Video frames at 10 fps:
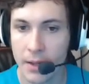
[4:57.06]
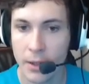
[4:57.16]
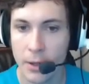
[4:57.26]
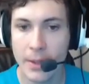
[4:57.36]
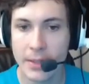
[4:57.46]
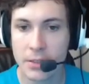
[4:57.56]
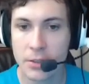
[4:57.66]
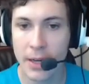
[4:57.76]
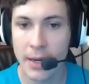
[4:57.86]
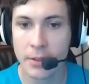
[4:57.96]
Who is
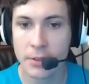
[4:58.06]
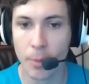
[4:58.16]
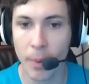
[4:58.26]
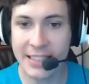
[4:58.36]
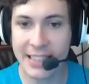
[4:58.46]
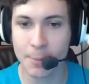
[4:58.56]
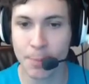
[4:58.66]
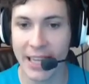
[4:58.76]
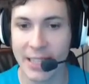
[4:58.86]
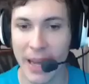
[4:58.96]
Tobuscus,
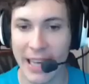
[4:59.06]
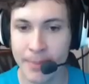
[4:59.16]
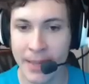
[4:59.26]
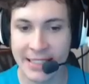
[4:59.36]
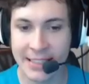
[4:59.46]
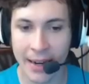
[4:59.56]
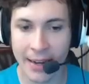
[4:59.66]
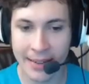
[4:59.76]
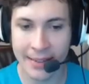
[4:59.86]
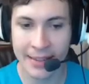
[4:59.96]
please bless me,
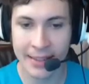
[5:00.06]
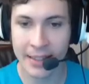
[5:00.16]
sucker!